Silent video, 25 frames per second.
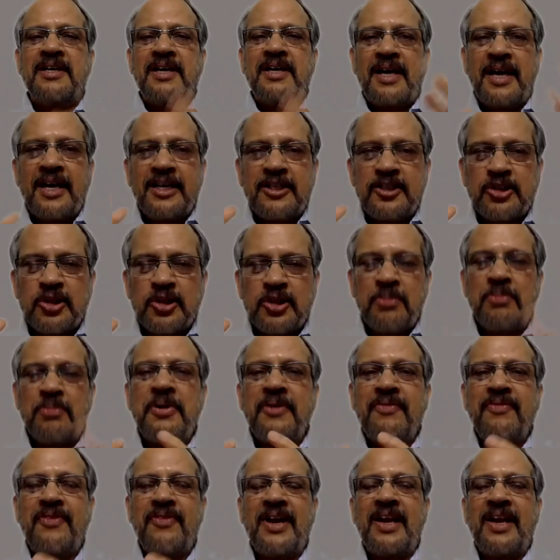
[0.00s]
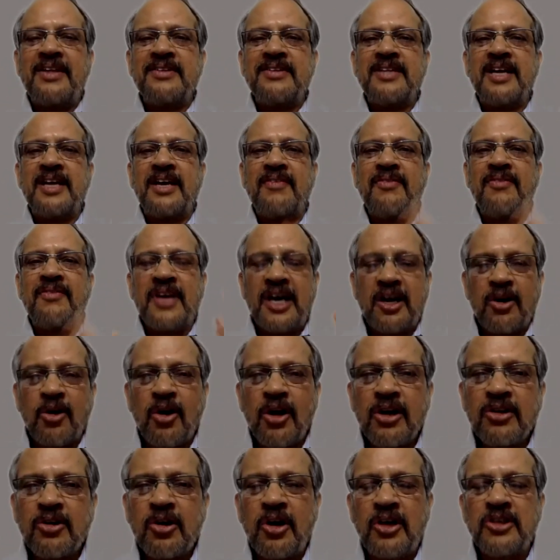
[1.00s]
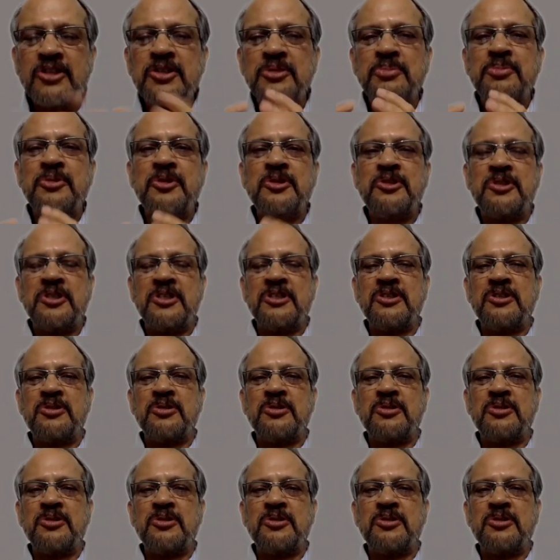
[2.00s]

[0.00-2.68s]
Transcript: It should be feeling that we are all contributing